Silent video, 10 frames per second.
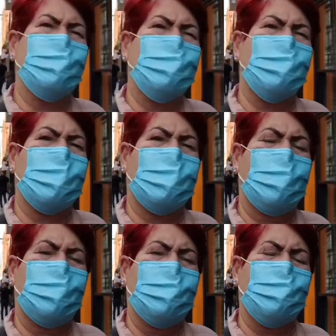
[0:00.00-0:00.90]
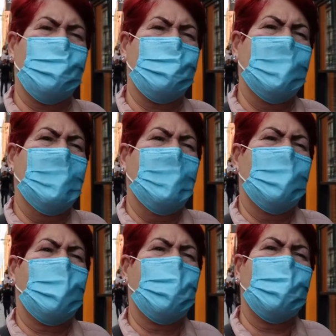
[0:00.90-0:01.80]
much, and I think people should
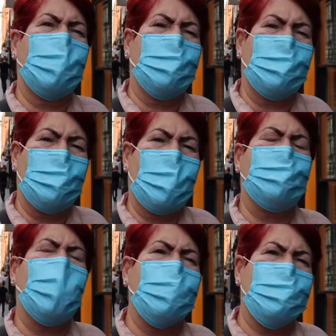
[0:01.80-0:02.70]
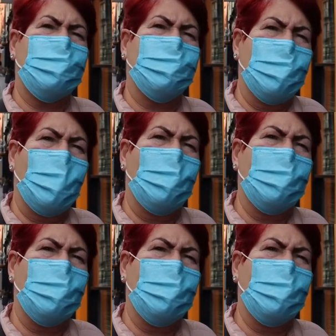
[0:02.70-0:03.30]
kind of think a bit positive more.